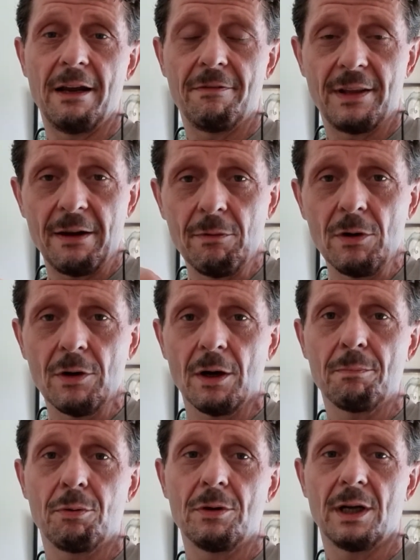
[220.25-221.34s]
If they will
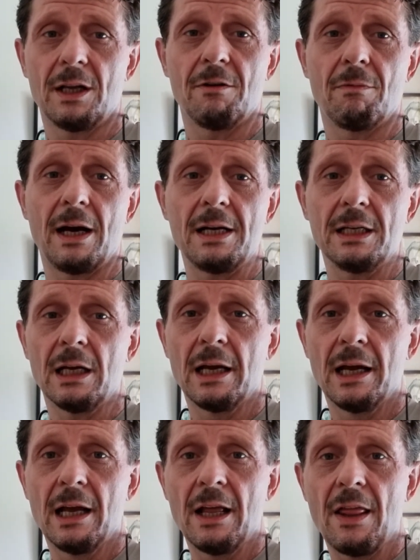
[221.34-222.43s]
not put that in writing,
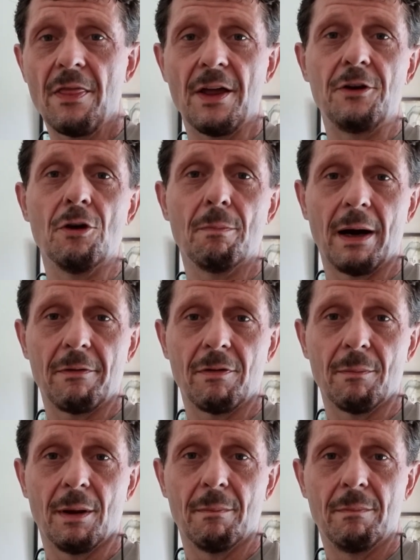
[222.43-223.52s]
then don't buy
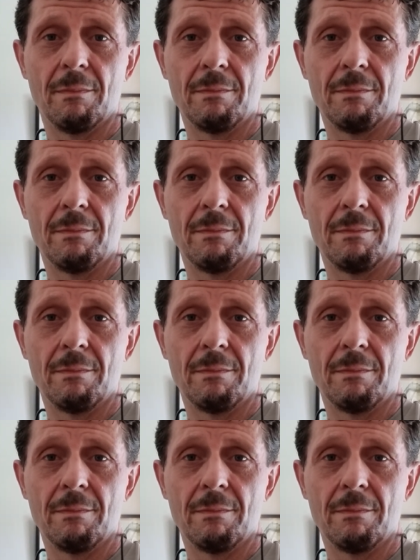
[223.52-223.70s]
from them.